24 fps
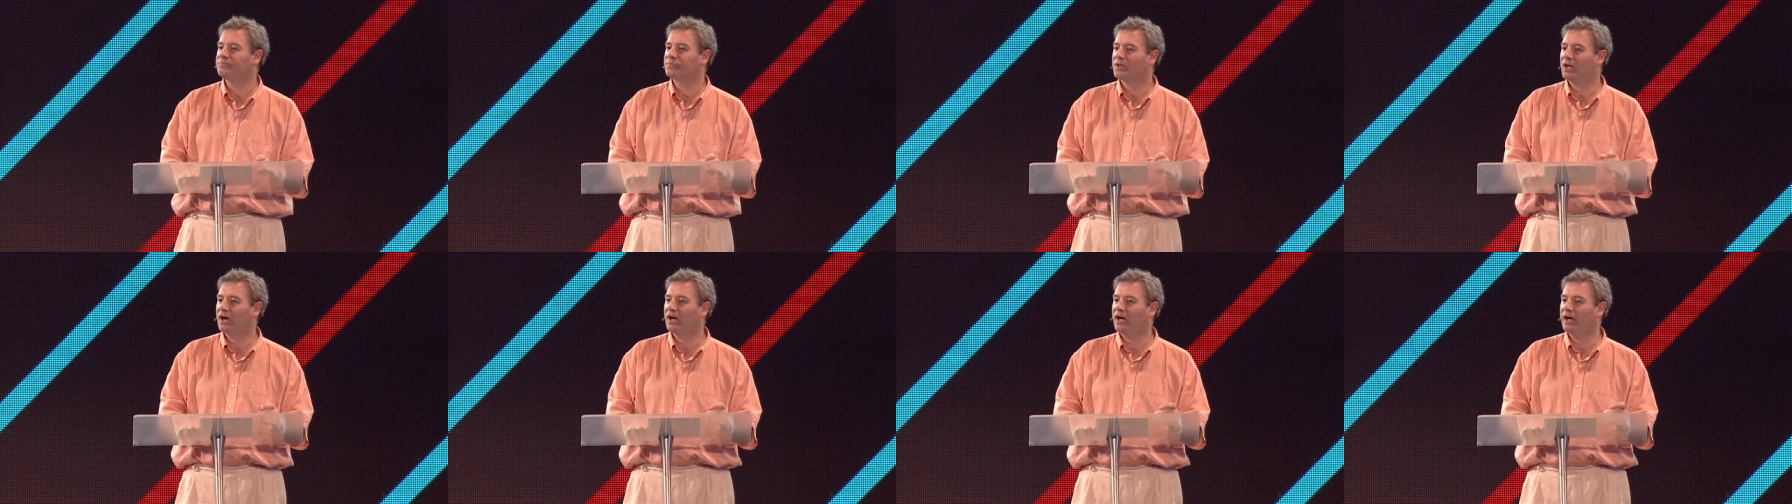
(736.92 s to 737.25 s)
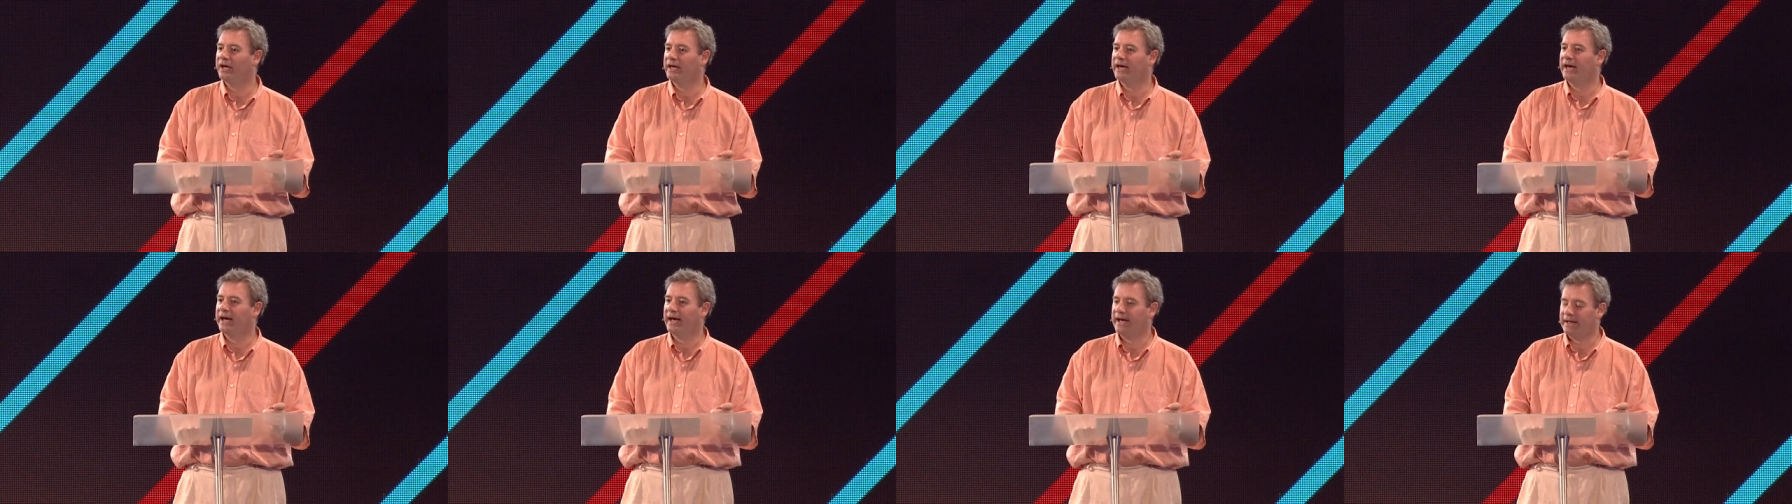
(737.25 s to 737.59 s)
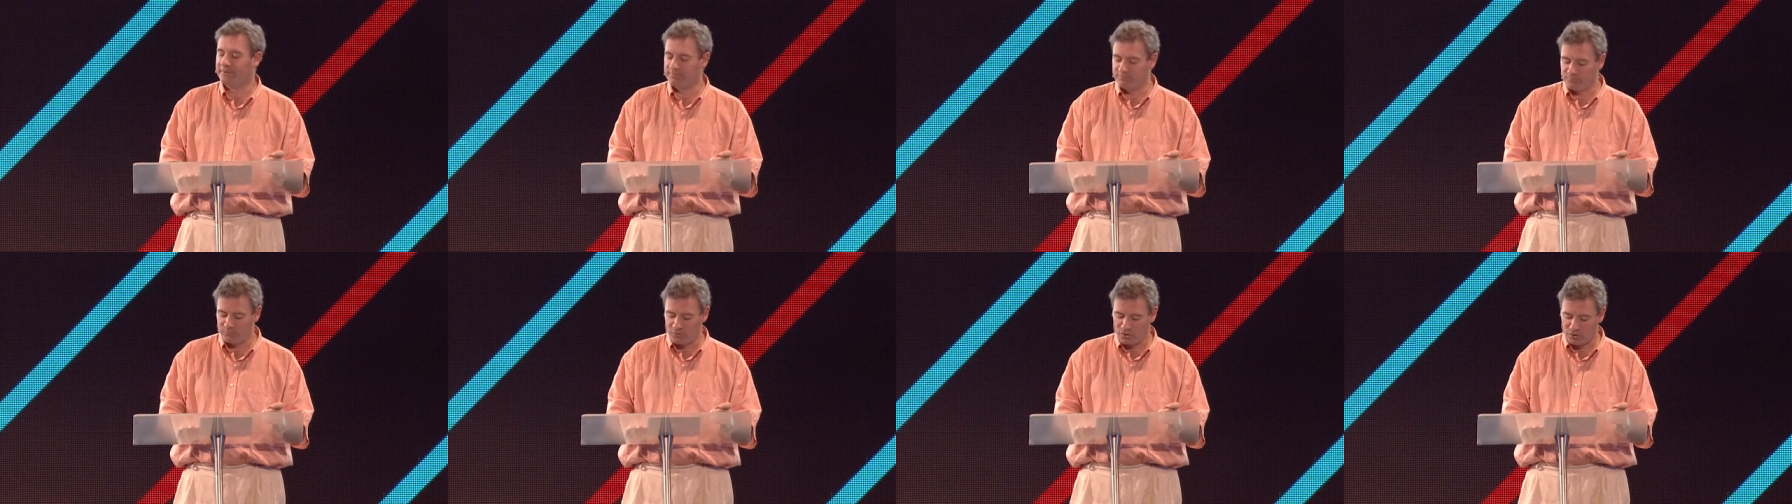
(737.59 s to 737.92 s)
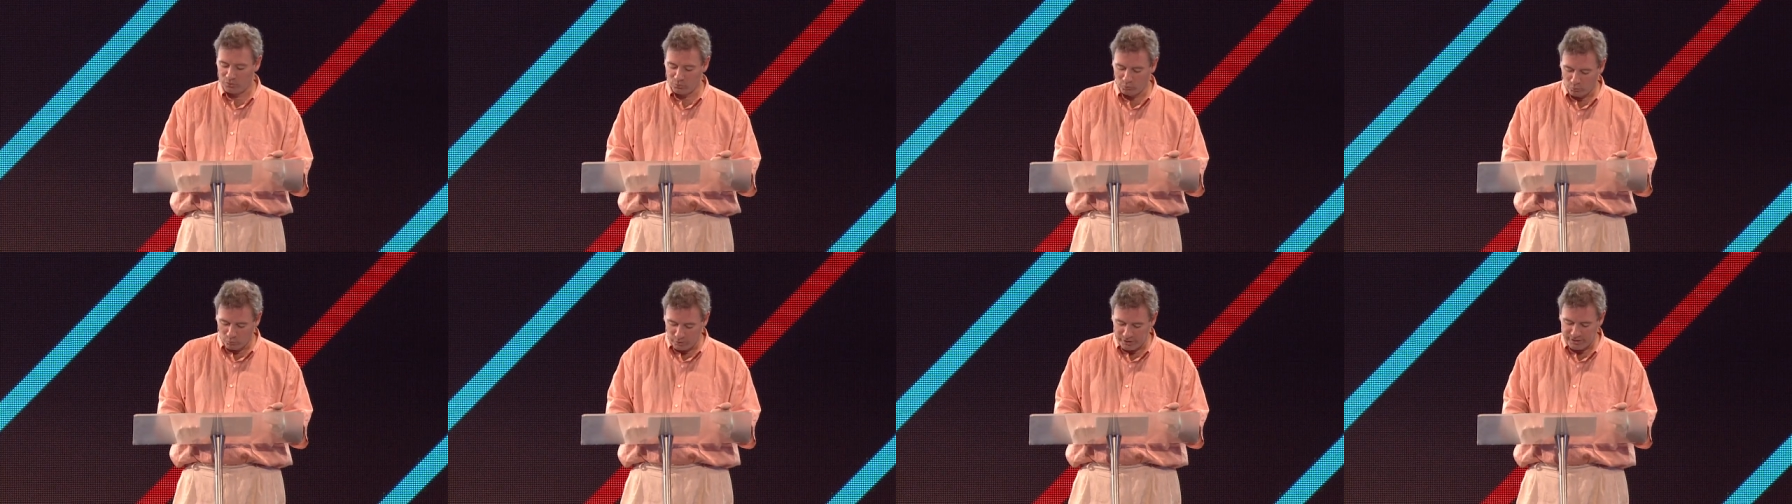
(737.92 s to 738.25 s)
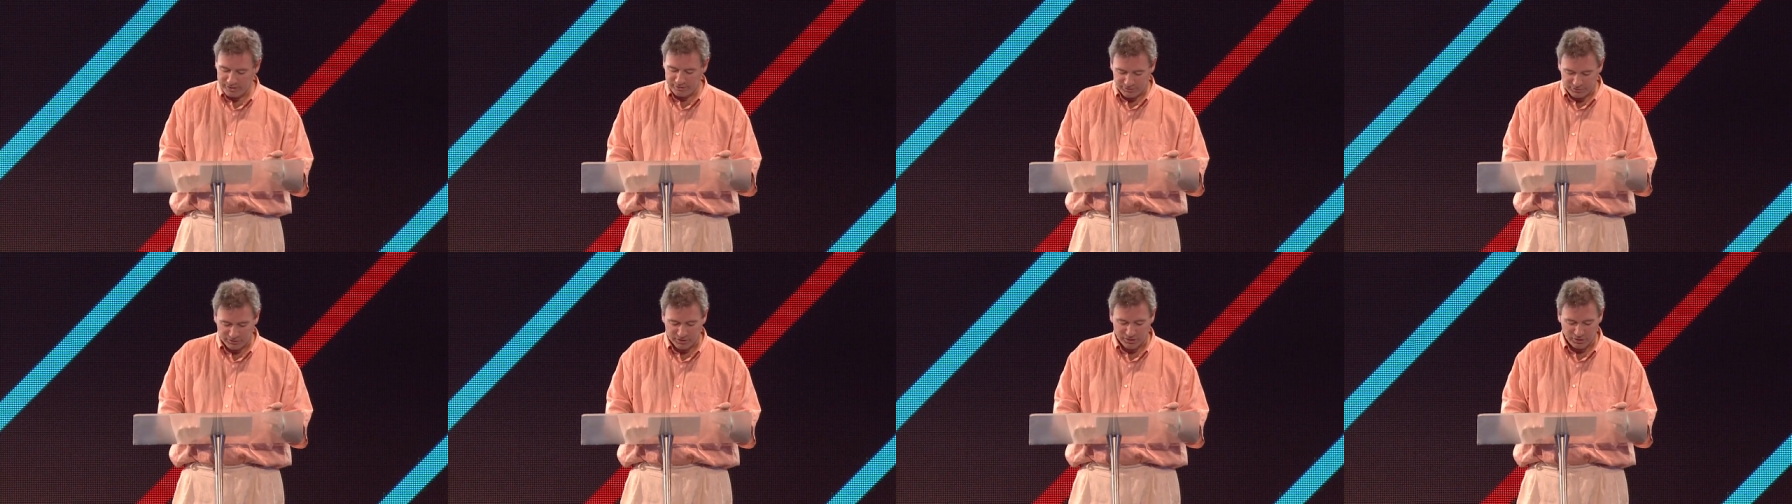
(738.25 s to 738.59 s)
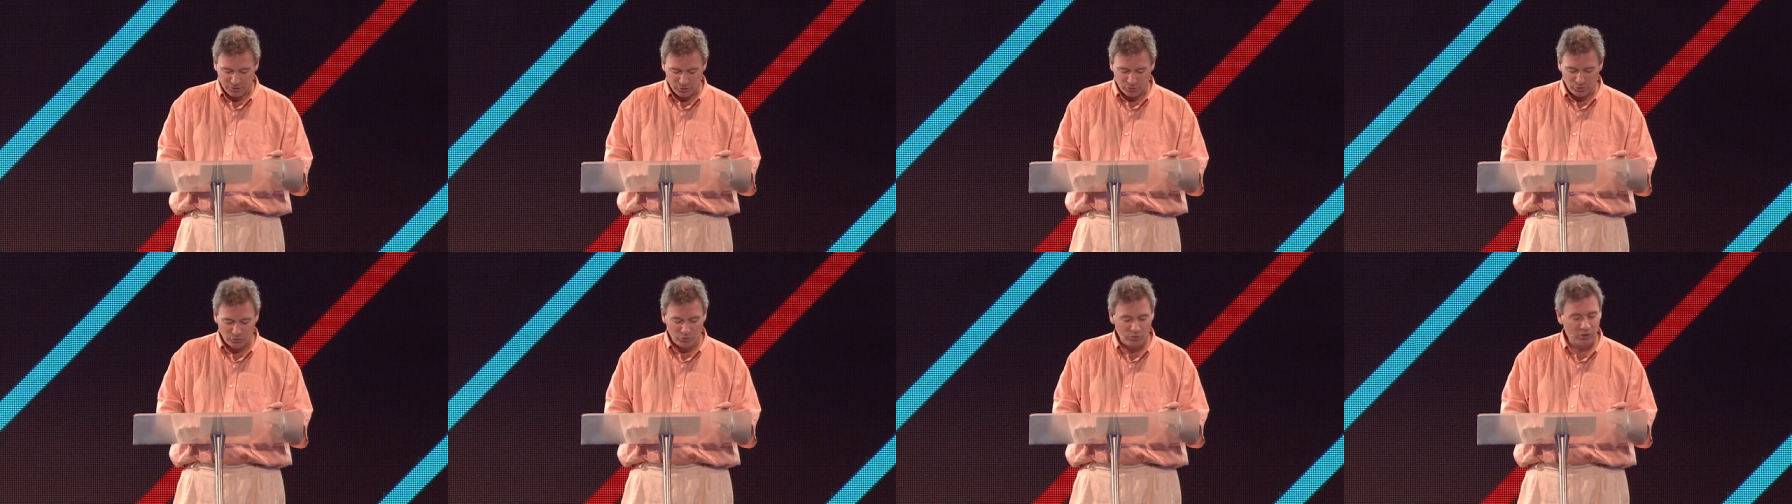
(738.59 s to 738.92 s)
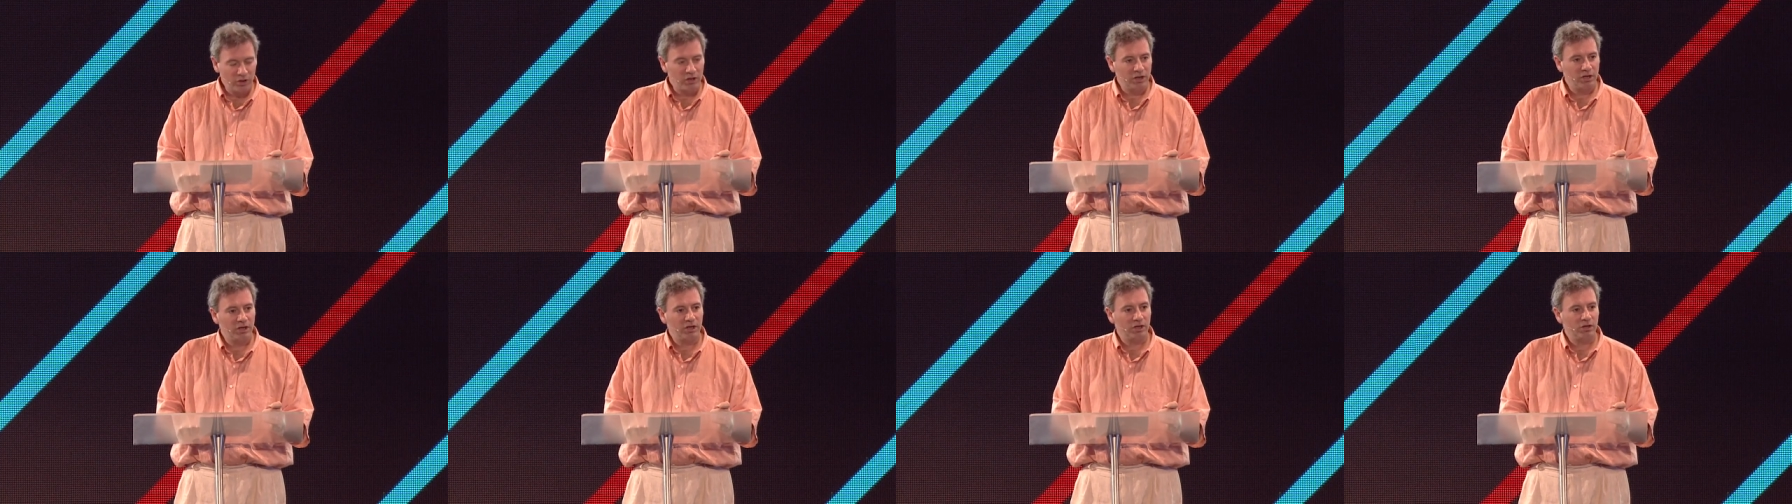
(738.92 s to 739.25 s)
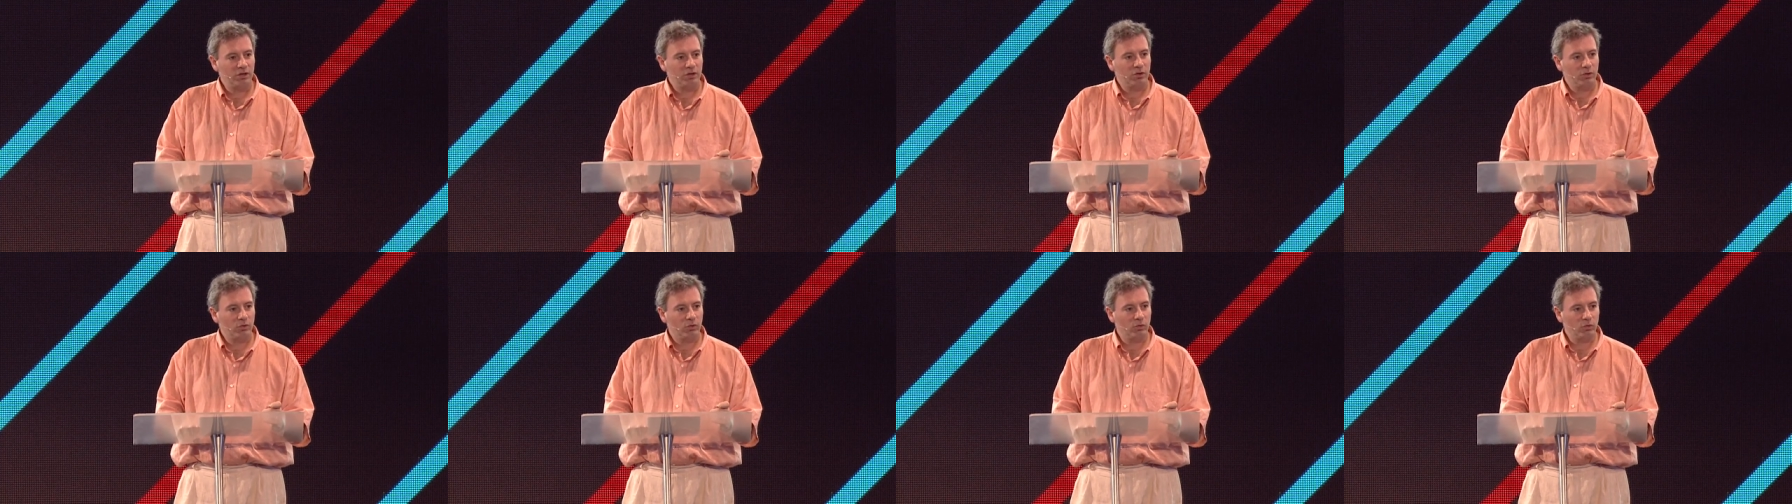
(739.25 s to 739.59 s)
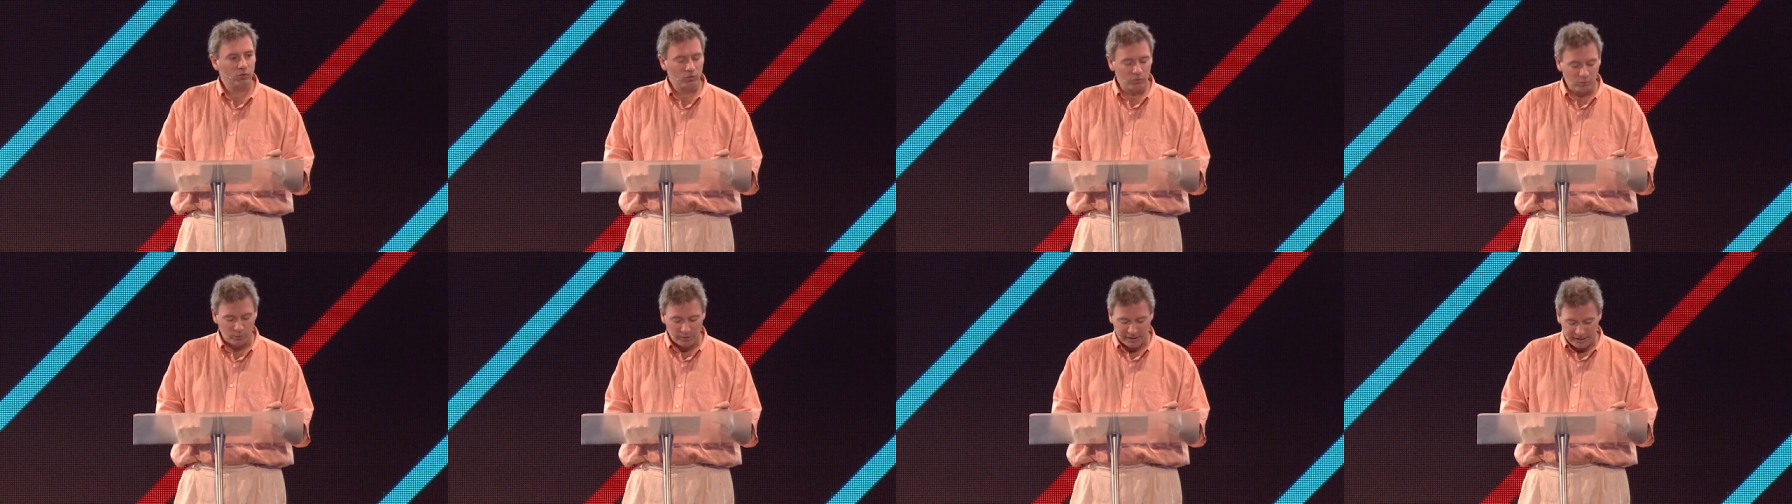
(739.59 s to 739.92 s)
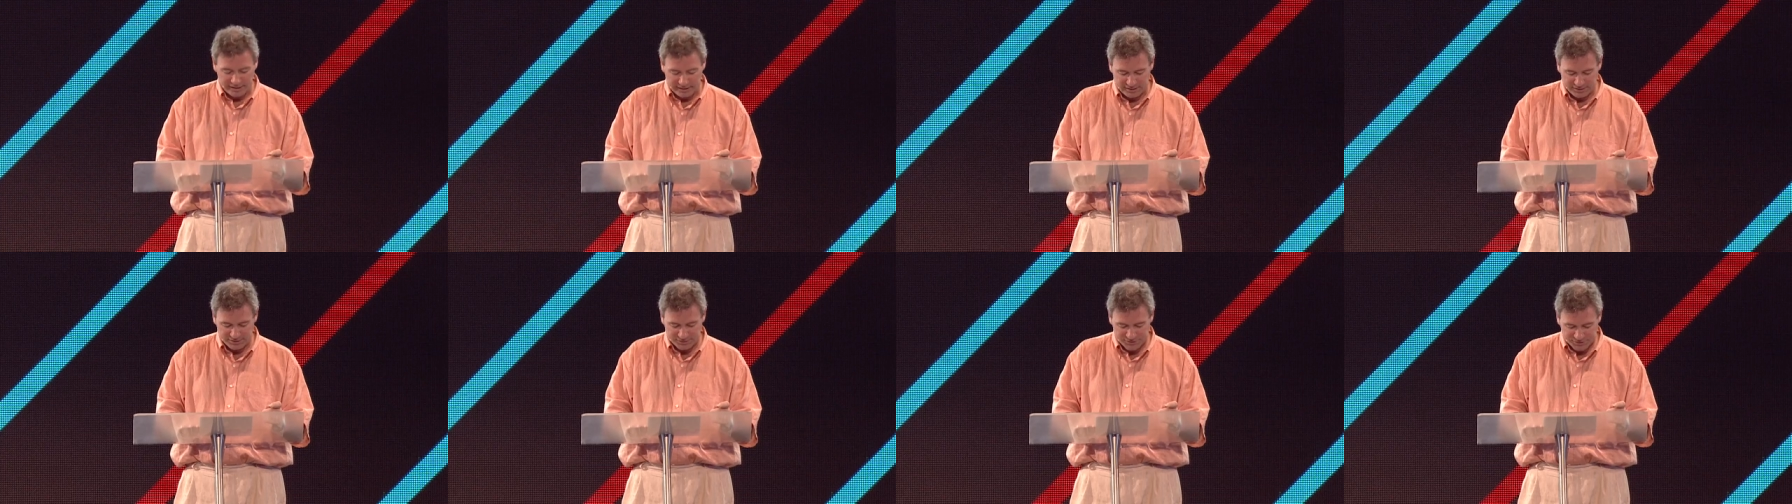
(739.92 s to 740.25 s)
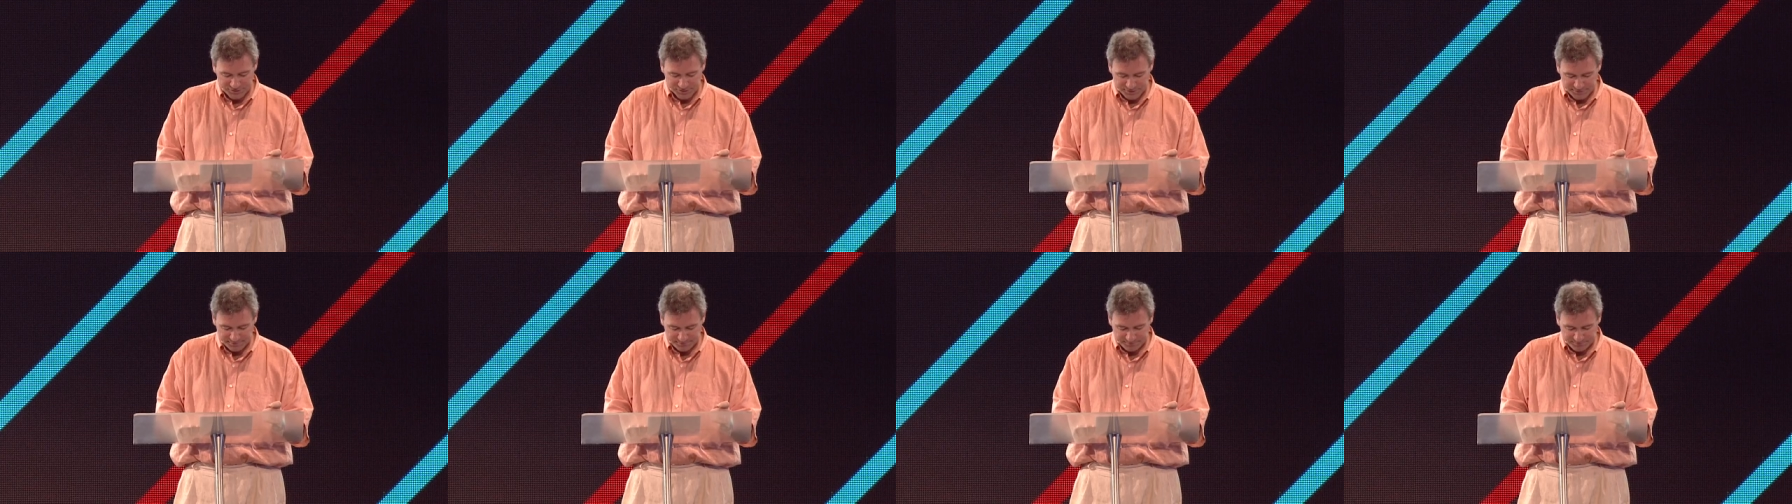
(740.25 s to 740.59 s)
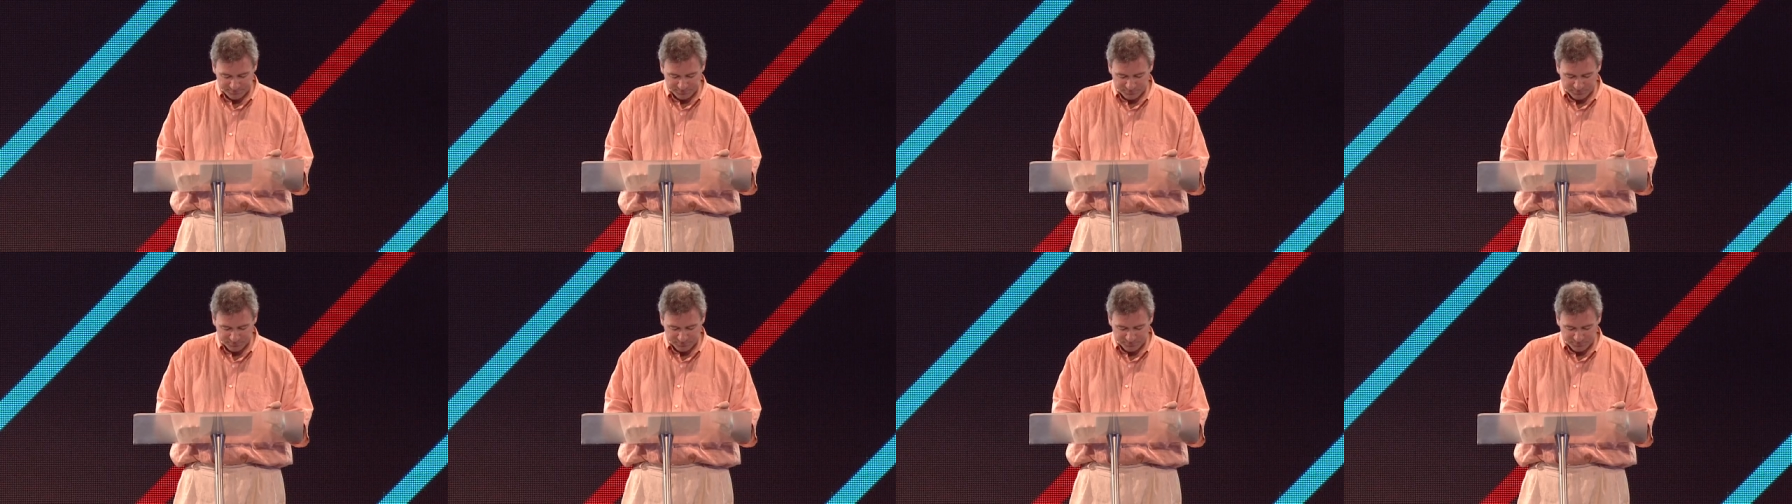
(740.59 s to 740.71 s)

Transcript: I am with you always.